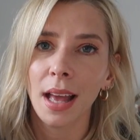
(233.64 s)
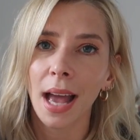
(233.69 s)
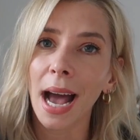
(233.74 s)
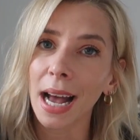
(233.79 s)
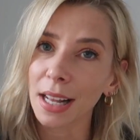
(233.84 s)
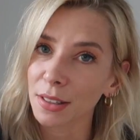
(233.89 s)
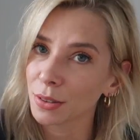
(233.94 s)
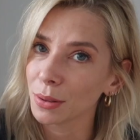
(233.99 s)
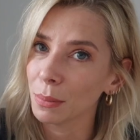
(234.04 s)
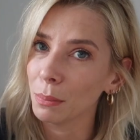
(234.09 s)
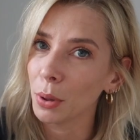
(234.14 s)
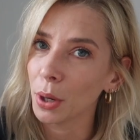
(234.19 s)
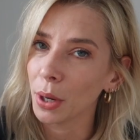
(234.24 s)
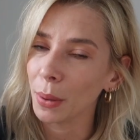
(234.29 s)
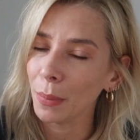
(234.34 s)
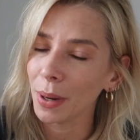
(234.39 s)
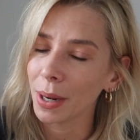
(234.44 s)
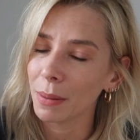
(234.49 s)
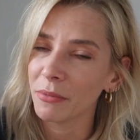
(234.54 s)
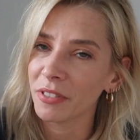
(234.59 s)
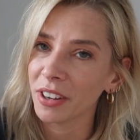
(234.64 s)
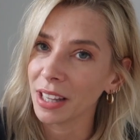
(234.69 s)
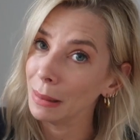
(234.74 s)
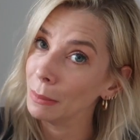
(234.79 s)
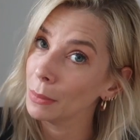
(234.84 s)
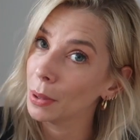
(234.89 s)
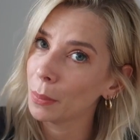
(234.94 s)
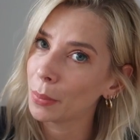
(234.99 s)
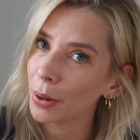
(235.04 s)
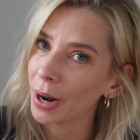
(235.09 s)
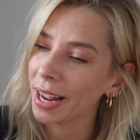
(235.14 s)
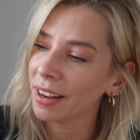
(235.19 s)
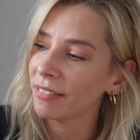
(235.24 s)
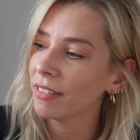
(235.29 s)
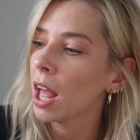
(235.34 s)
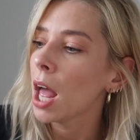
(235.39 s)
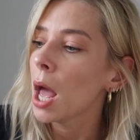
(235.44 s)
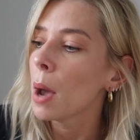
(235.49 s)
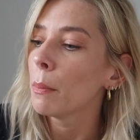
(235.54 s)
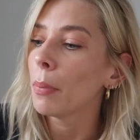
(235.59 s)
at some point when I'm feeling more
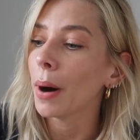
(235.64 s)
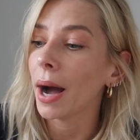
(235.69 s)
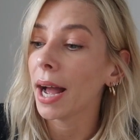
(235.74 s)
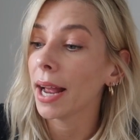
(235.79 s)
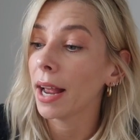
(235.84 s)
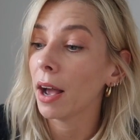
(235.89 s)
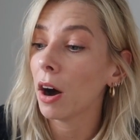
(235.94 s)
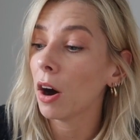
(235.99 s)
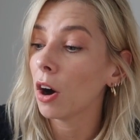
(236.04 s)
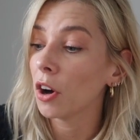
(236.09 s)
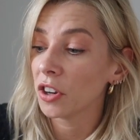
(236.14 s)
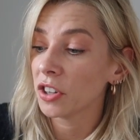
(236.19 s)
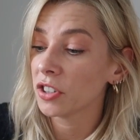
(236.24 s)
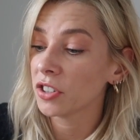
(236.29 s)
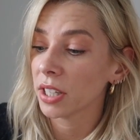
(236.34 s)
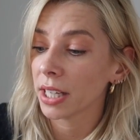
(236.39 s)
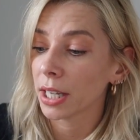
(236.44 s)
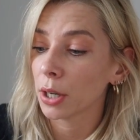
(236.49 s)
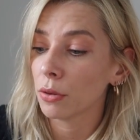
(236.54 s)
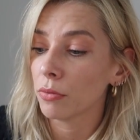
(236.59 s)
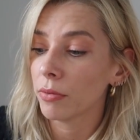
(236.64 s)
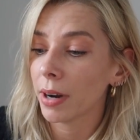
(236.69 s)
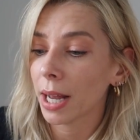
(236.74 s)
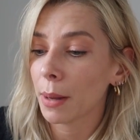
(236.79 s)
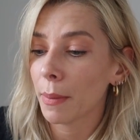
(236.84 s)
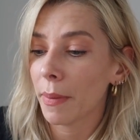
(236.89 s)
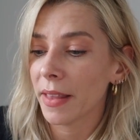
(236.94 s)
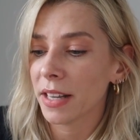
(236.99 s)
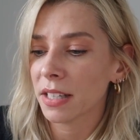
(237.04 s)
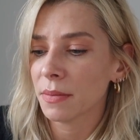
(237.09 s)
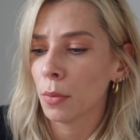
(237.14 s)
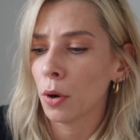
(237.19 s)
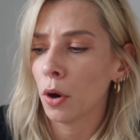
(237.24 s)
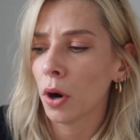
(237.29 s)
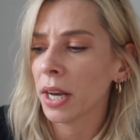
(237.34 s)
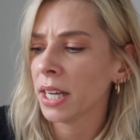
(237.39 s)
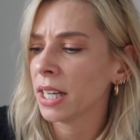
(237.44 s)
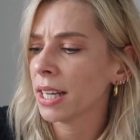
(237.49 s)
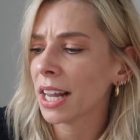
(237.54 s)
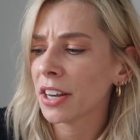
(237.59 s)
brave. But I honestly couldn't recommend this
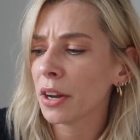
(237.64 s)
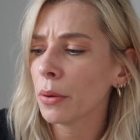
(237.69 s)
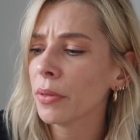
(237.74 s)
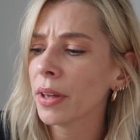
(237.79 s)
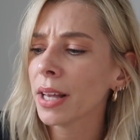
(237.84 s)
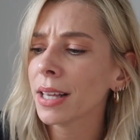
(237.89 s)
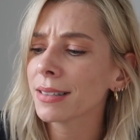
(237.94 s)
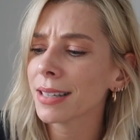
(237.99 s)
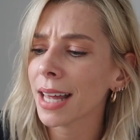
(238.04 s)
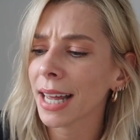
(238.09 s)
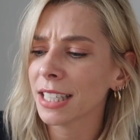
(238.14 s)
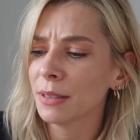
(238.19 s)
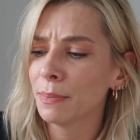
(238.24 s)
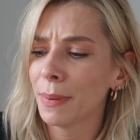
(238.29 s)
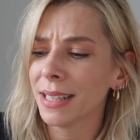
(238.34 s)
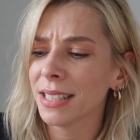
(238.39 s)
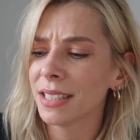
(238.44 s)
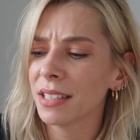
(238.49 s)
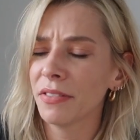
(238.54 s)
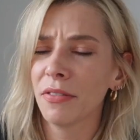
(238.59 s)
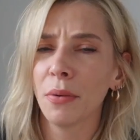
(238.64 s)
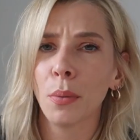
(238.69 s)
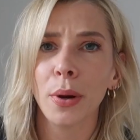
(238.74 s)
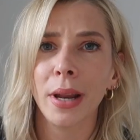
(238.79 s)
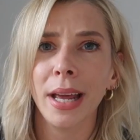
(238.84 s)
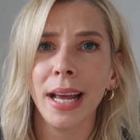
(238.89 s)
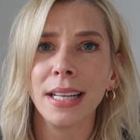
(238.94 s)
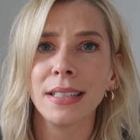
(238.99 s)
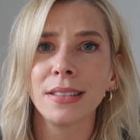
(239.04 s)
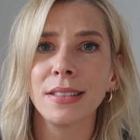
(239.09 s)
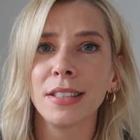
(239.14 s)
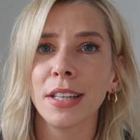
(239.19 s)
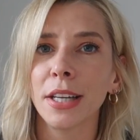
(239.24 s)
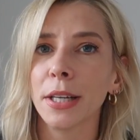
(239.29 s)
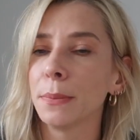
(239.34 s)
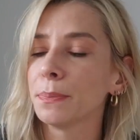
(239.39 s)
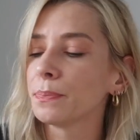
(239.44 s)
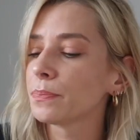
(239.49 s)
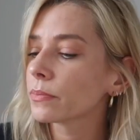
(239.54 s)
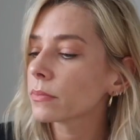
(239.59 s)
more. And I don't think it's that expensive for what it is
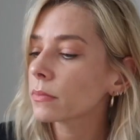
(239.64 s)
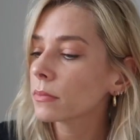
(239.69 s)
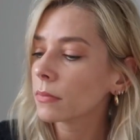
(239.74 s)
too.